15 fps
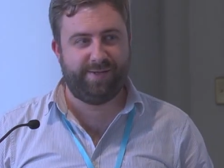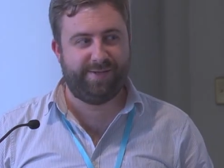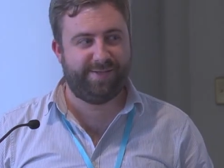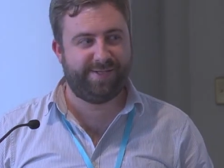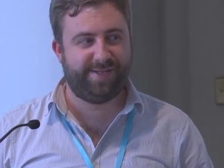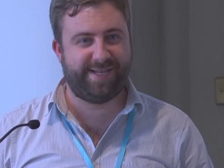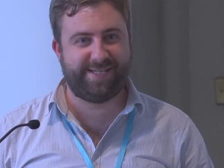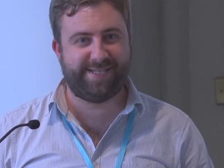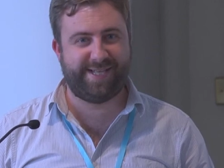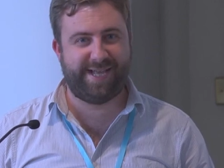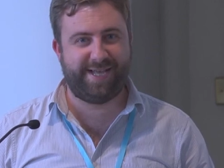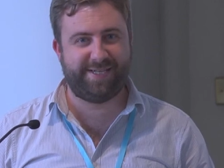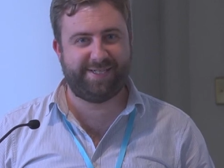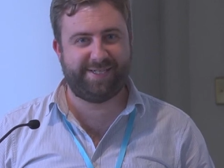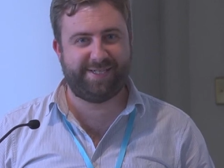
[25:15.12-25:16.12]
So that's
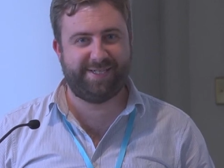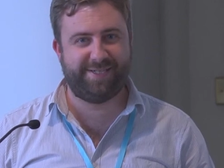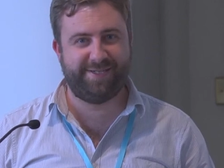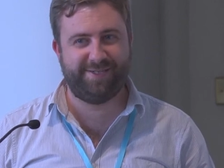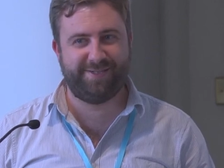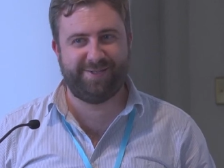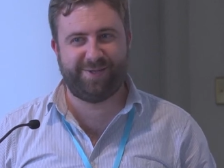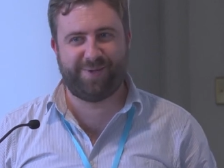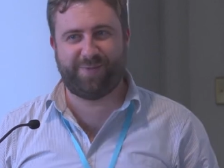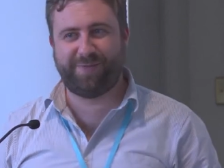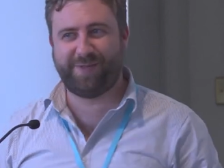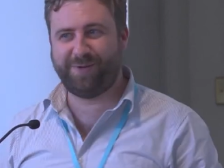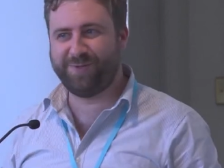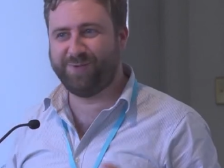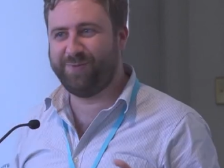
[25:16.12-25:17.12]
that. Hope that was a